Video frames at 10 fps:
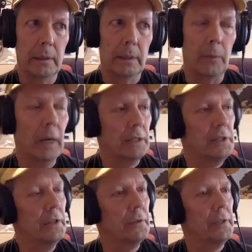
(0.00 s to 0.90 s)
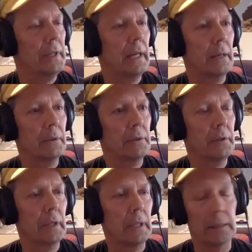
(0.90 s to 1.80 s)
well, it's interesting. I
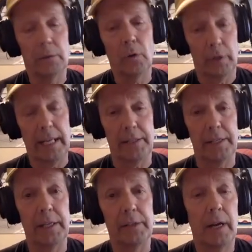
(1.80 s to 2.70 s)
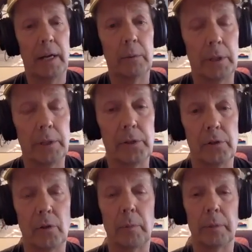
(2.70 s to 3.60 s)
was on North Cascades Highway
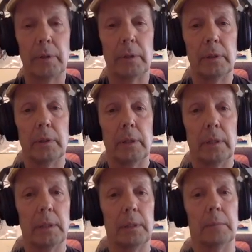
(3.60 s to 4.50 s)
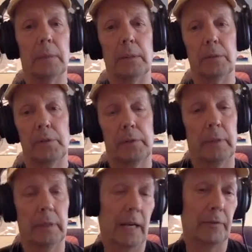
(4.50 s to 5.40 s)
just opened, and I
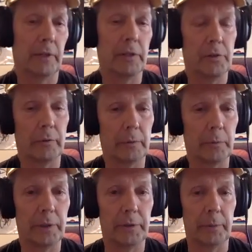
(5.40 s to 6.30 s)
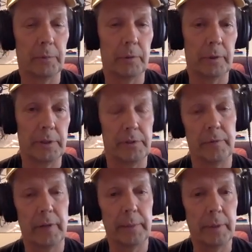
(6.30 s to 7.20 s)
have friends over in Winthrop who always
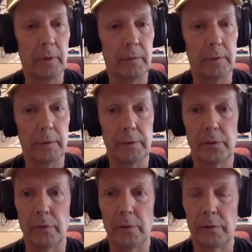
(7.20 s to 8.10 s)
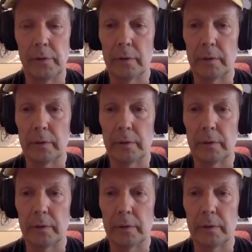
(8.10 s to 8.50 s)
invite me over as soon as it